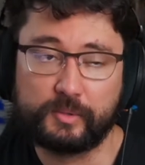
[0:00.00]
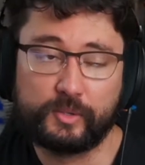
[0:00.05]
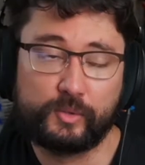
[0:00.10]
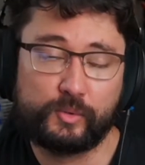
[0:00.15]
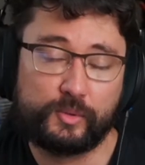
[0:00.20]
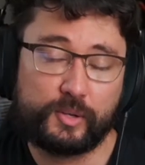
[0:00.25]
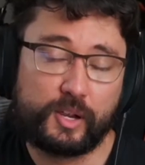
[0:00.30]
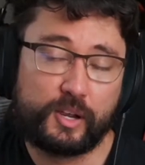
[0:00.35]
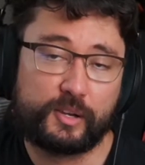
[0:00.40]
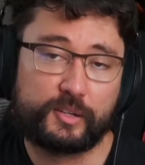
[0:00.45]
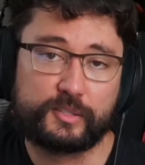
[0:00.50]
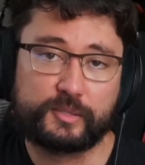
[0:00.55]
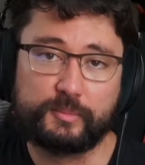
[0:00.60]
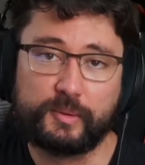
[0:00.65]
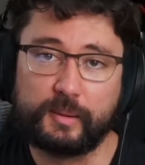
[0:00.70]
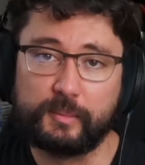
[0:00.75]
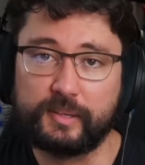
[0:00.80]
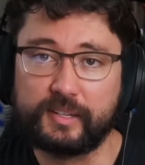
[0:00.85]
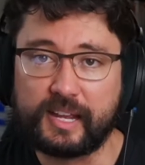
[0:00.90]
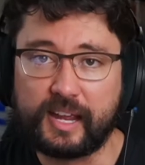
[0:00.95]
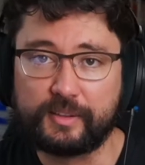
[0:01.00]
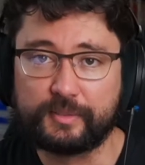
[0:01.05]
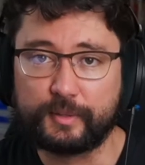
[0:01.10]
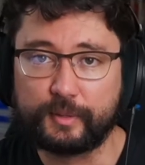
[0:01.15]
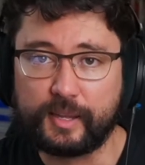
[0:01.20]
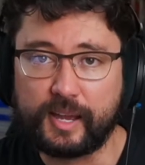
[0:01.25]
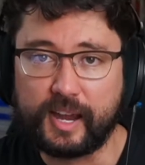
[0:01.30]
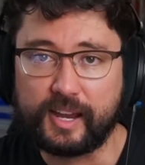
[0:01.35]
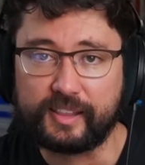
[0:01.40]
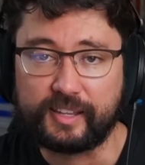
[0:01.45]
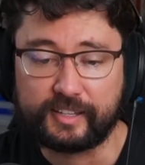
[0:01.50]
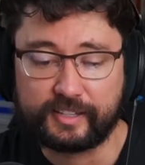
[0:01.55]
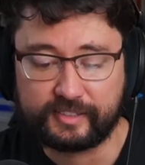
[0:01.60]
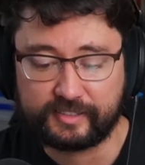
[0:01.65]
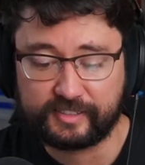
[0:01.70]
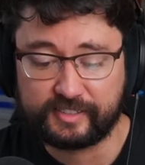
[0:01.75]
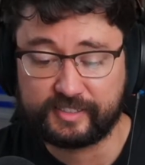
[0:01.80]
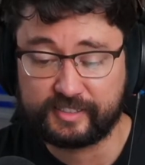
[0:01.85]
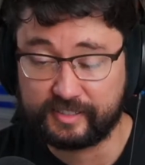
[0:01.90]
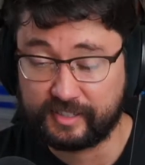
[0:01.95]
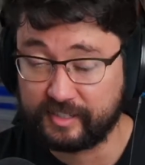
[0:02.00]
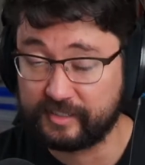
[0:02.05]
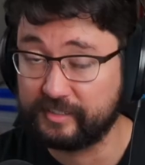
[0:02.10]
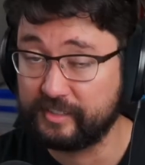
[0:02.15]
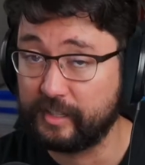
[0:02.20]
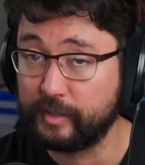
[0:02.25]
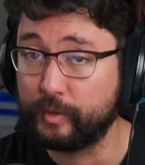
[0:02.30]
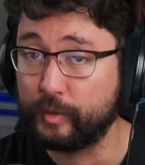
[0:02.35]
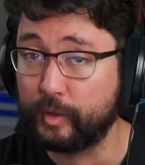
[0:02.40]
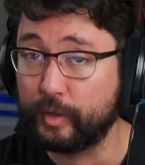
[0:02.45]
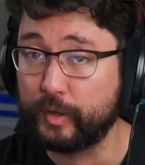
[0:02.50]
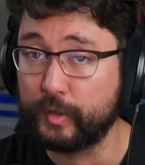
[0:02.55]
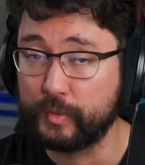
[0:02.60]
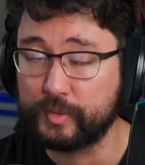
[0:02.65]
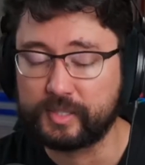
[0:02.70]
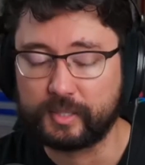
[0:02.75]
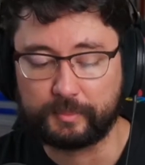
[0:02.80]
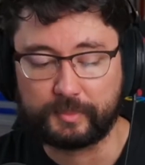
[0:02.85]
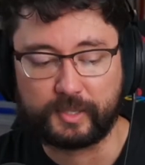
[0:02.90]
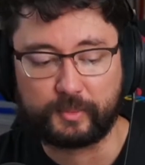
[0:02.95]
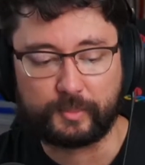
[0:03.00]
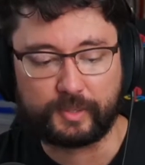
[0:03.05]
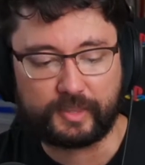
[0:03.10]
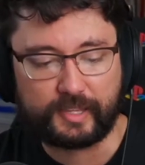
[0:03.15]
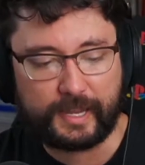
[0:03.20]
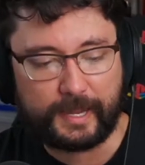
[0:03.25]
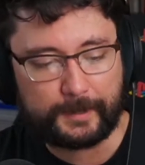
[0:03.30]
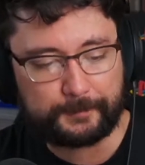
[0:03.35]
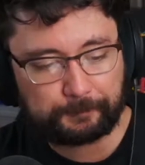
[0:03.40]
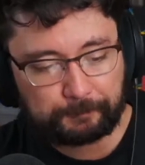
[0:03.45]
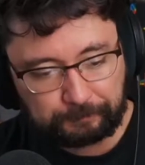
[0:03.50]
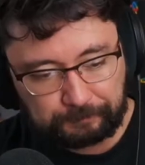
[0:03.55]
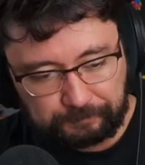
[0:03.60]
and who knows, maybe down the line they can continue to do something with that.